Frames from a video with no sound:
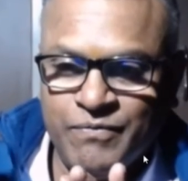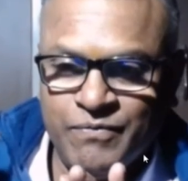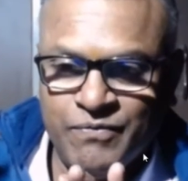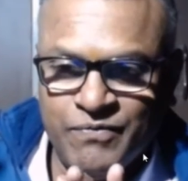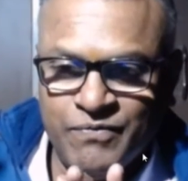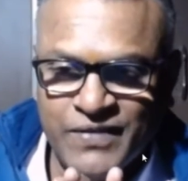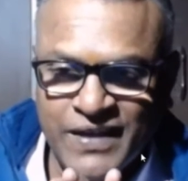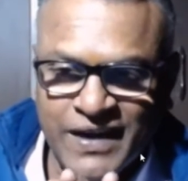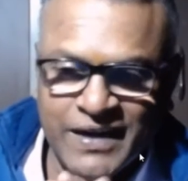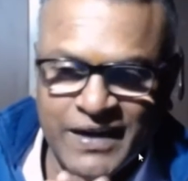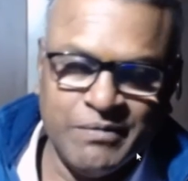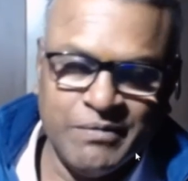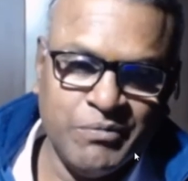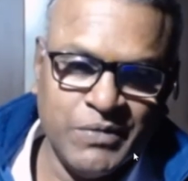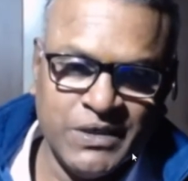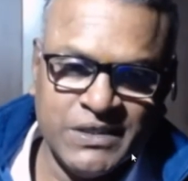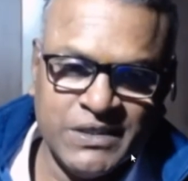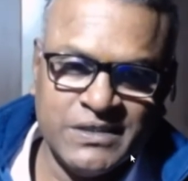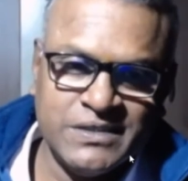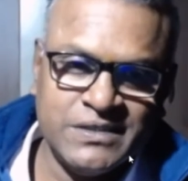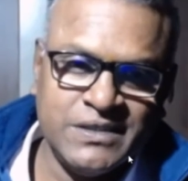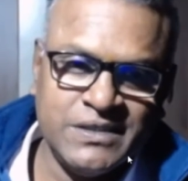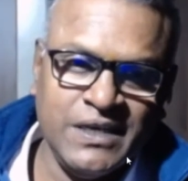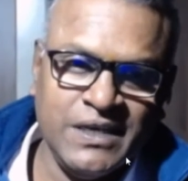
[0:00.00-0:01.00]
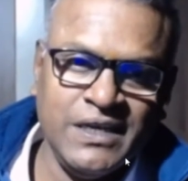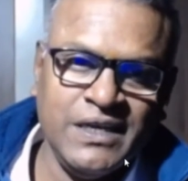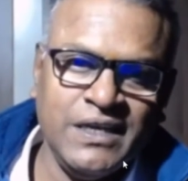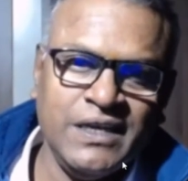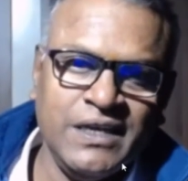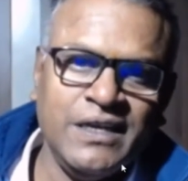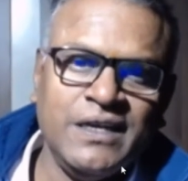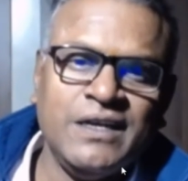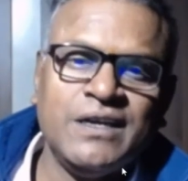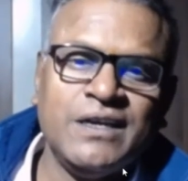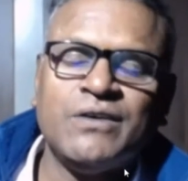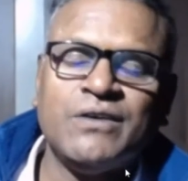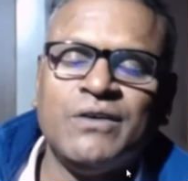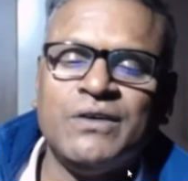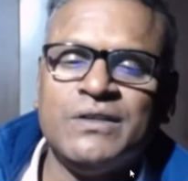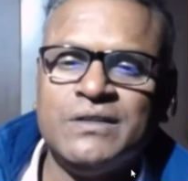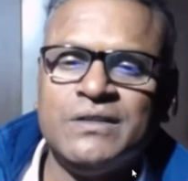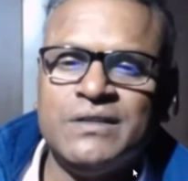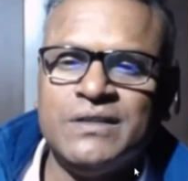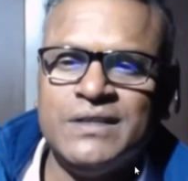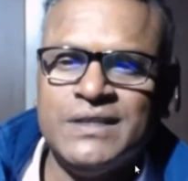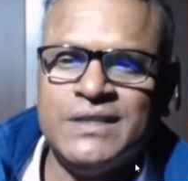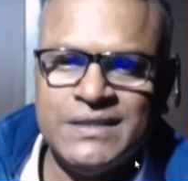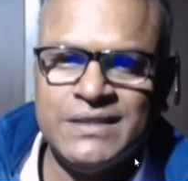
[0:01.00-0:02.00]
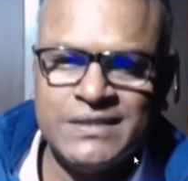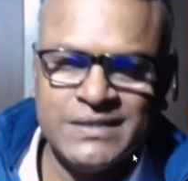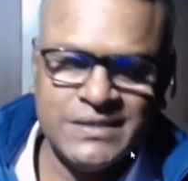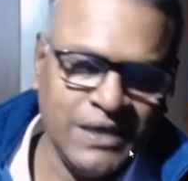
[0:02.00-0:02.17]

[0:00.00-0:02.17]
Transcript: that mistake or these